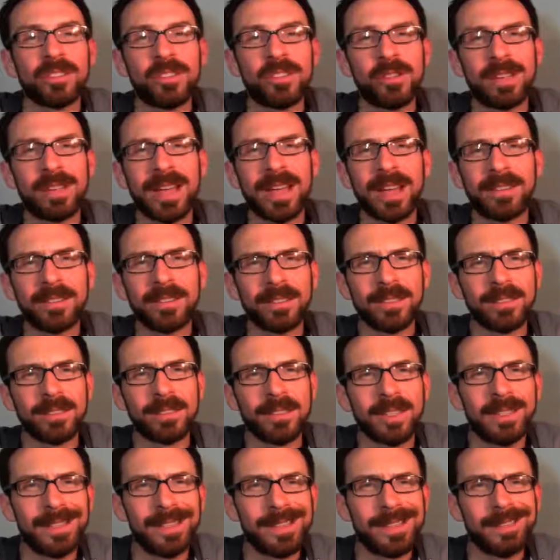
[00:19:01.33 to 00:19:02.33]
your cat doesn't
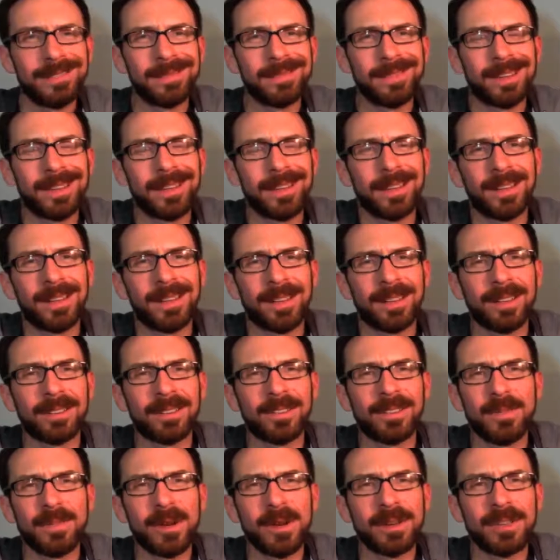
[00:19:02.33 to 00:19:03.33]
like eating
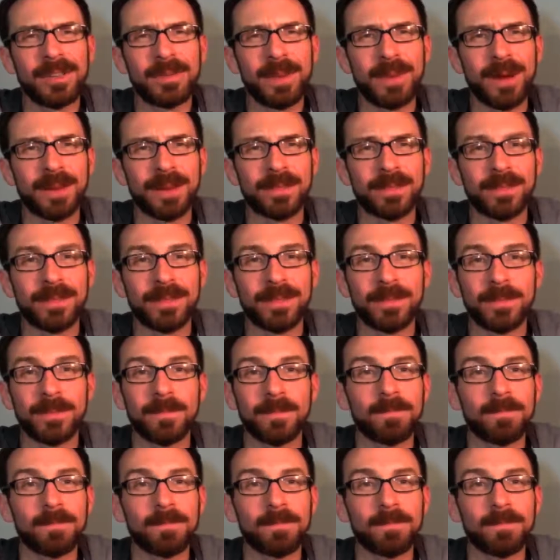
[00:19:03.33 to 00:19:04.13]
Smarties boxes.